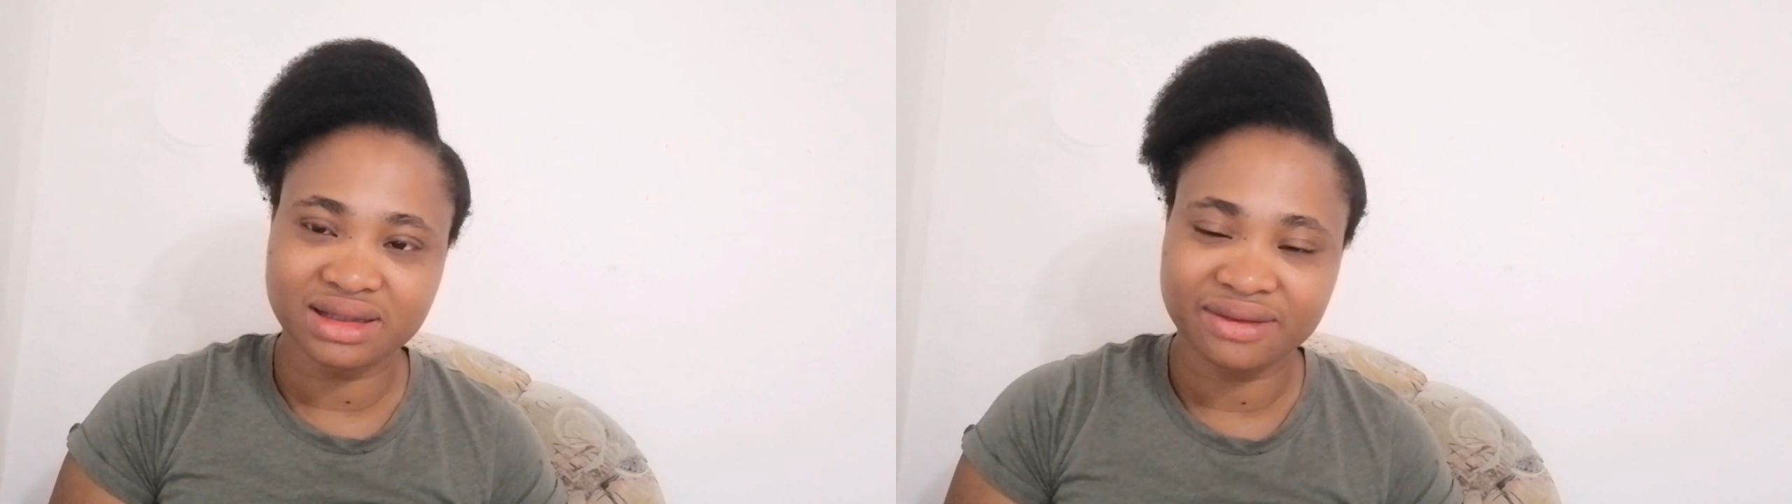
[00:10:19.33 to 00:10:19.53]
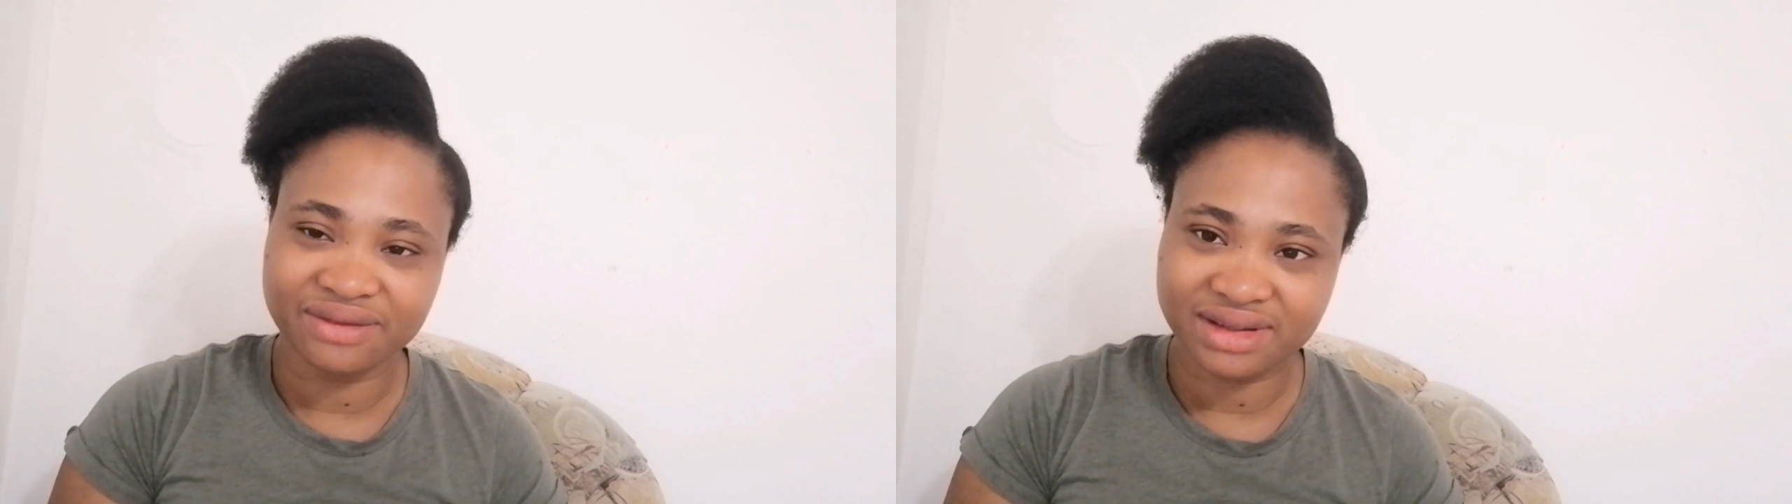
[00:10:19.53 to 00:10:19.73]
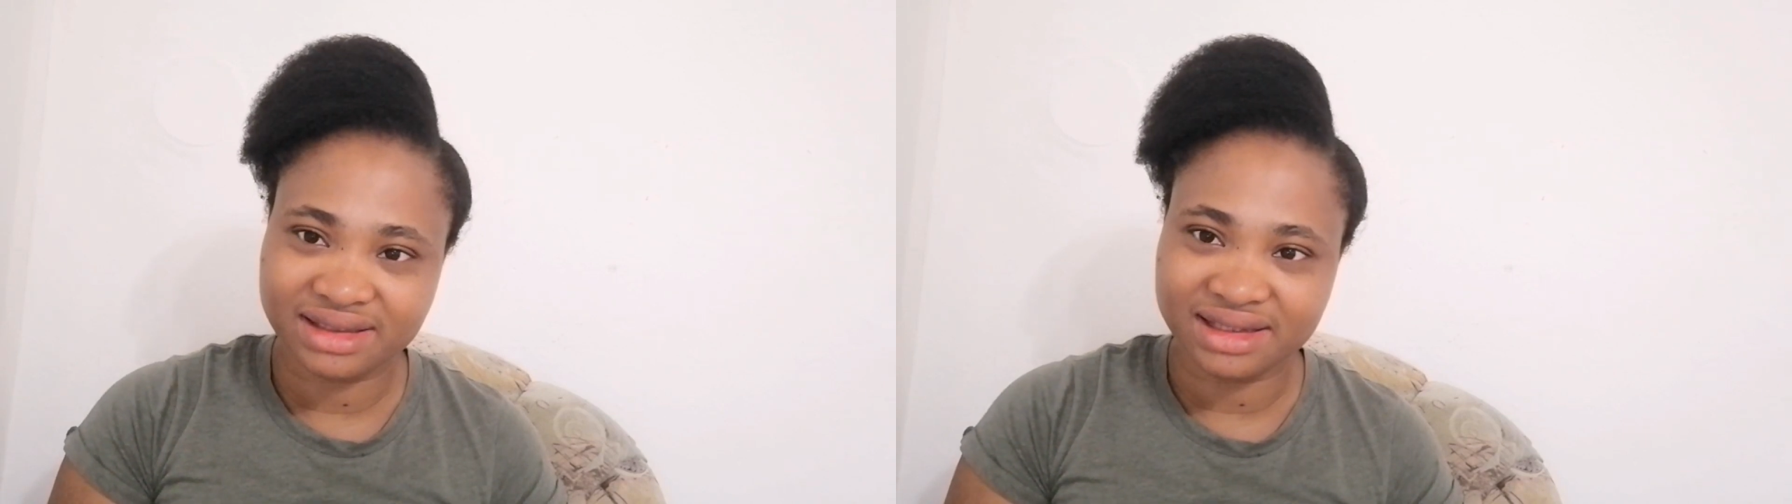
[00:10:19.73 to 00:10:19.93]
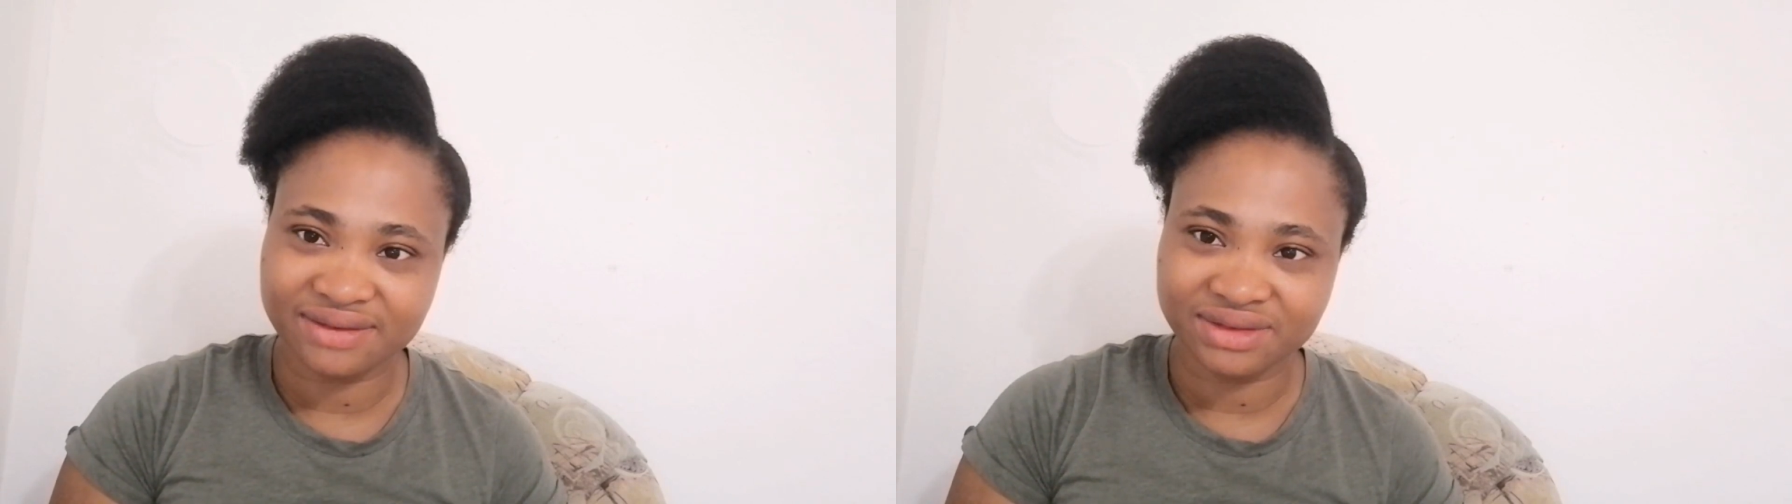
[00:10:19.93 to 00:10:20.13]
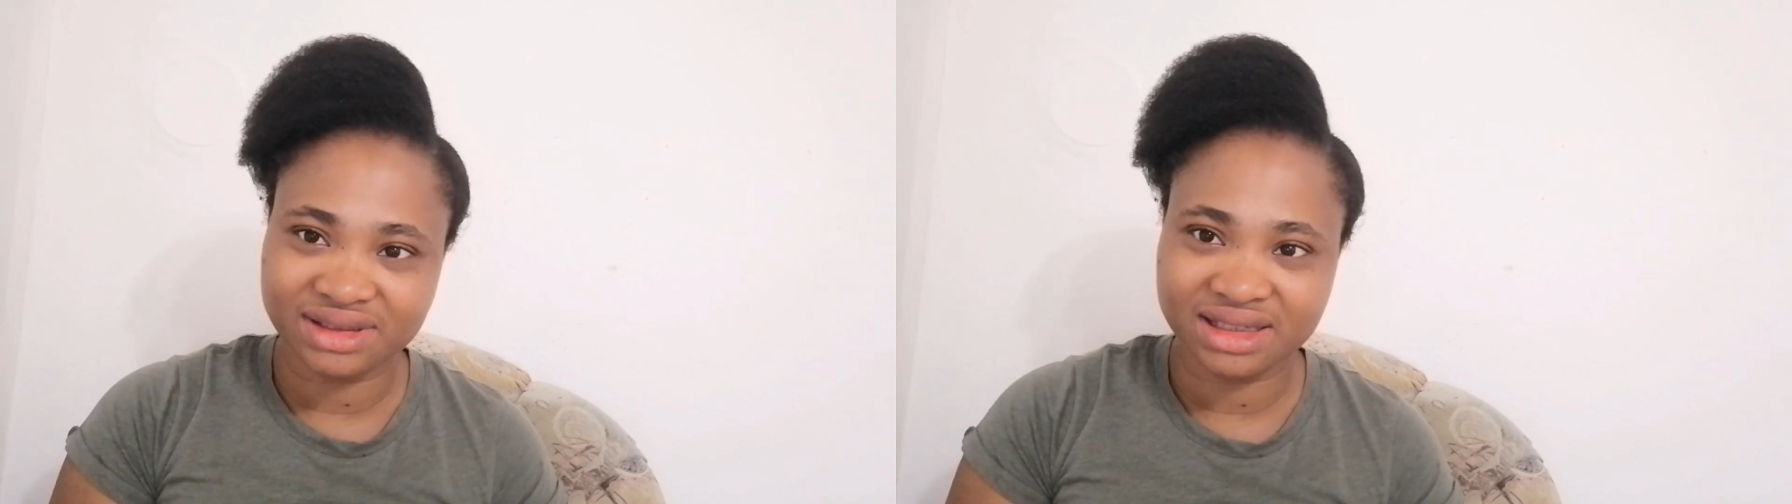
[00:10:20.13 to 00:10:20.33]
uh, verse
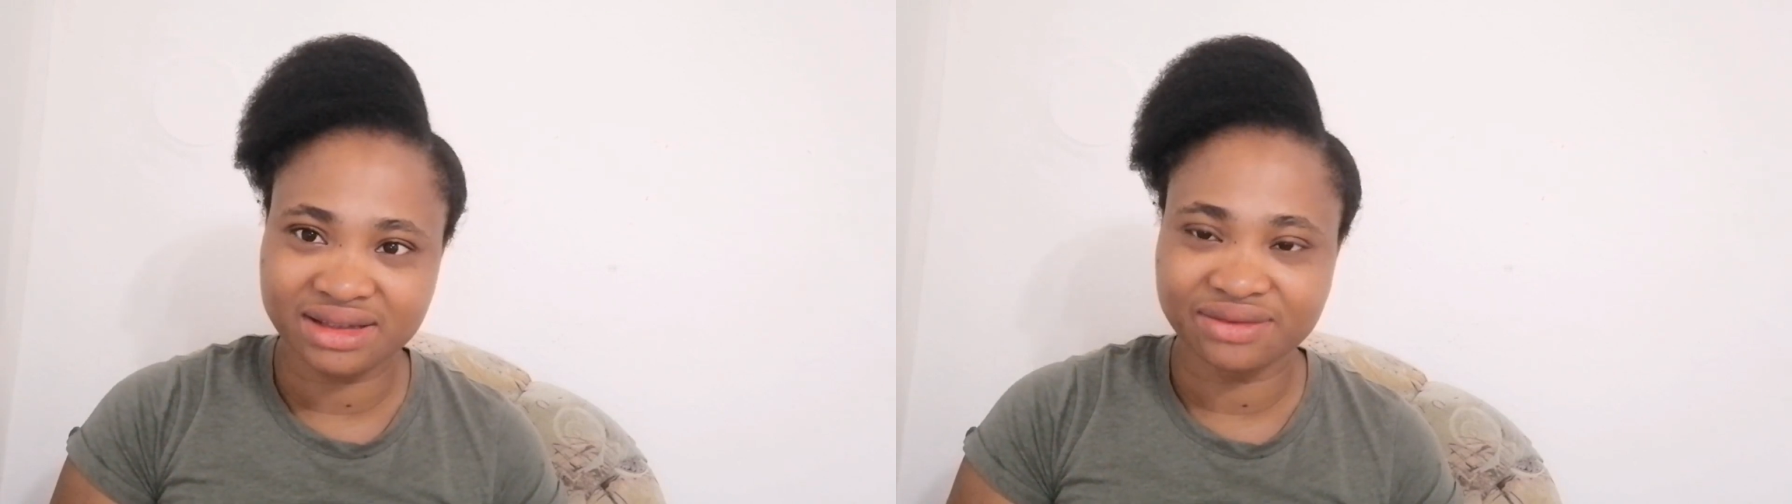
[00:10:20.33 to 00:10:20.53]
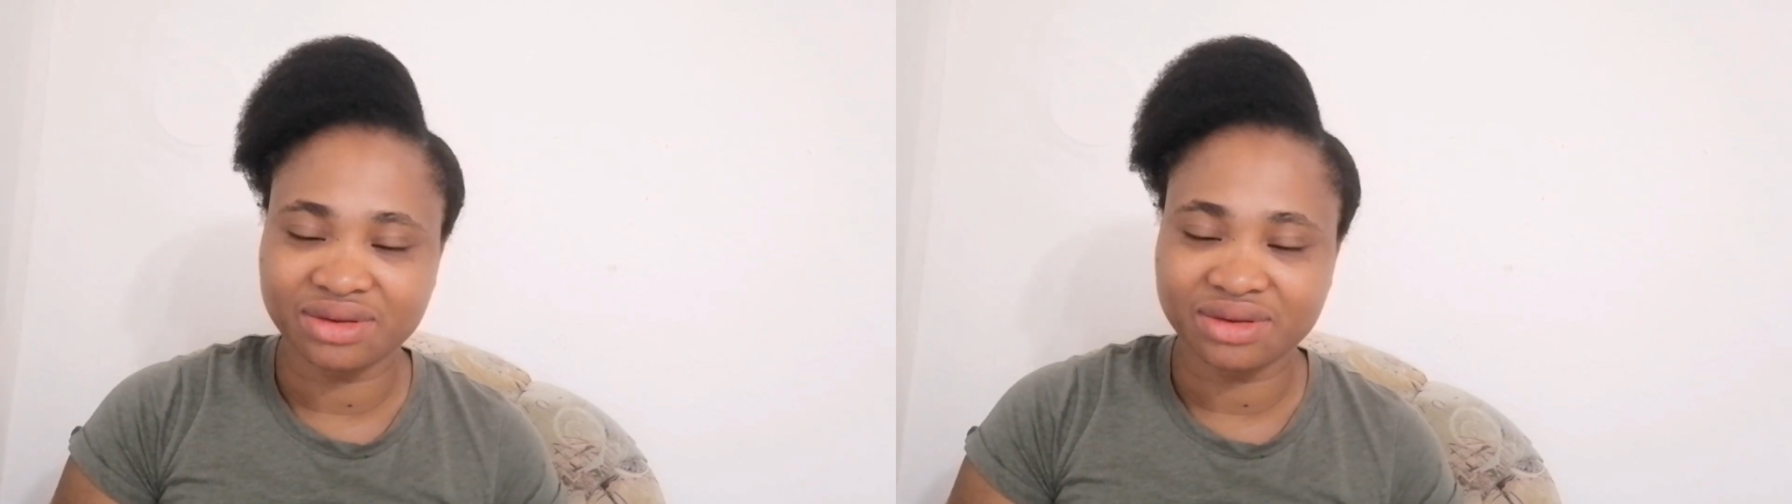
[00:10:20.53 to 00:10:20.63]
17